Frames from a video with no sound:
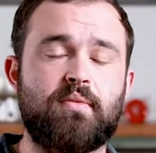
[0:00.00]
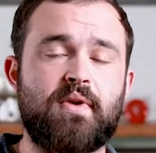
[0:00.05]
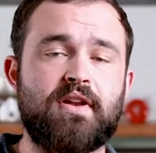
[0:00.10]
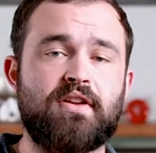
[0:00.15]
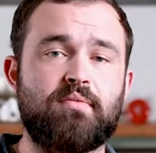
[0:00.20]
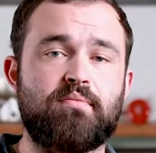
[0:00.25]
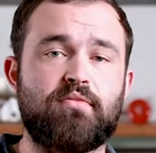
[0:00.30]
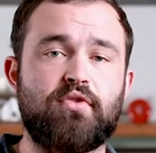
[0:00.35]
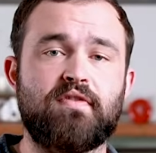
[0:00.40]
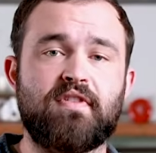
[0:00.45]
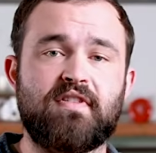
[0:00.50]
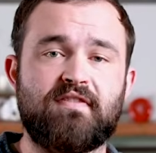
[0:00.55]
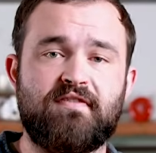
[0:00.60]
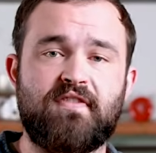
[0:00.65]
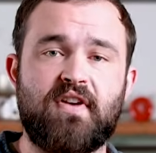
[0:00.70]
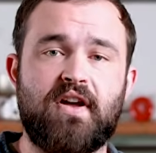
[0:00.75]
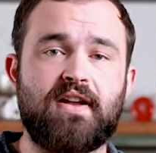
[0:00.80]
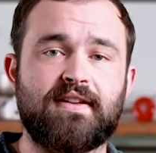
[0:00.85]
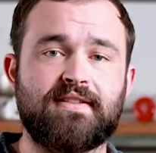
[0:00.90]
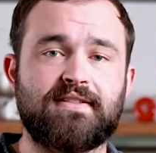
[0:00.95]
for when you're moving
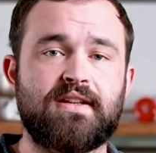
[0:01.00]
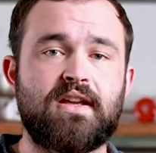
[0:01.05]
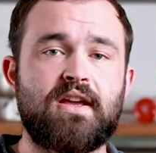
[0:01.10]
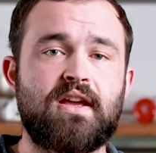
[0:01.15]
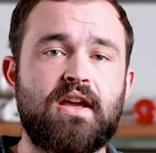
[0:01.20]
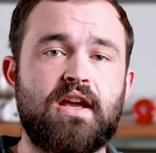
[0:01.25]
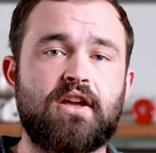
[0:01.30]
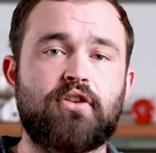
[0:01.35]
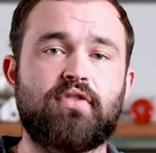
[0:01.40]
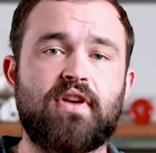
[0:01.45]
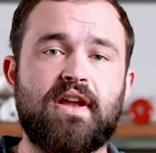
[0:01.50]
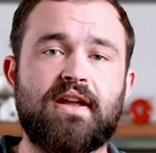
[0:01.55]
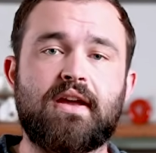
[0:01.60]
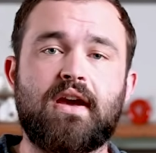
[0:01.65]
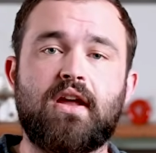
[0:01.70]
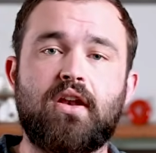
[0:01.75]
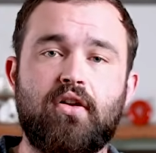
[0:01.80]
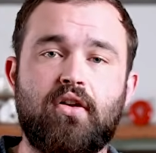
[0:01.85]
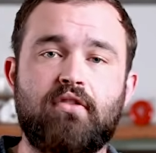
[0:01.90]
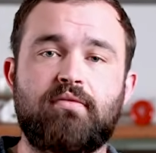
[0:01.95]
fast and creating
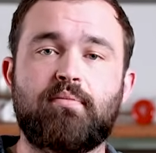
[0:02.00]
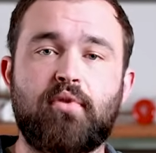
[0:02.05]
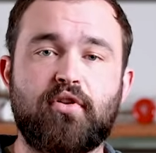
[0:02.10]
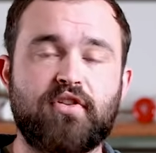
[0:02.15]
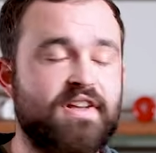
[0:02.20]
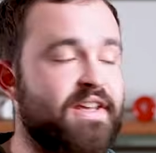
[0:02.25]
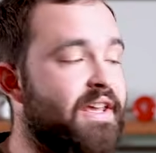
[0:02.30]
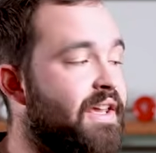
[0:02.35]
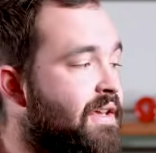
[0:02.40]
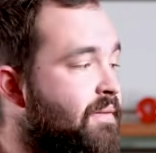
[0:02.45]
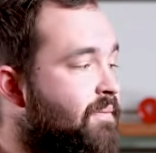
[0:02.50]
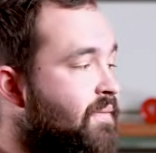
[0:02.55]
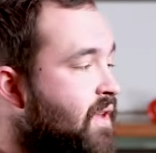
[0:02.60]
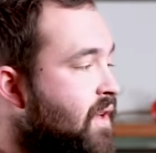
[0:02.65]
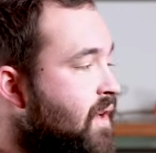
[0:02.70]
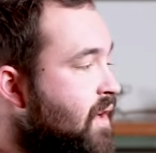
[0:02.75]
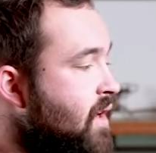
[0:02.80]
a lot of body heat.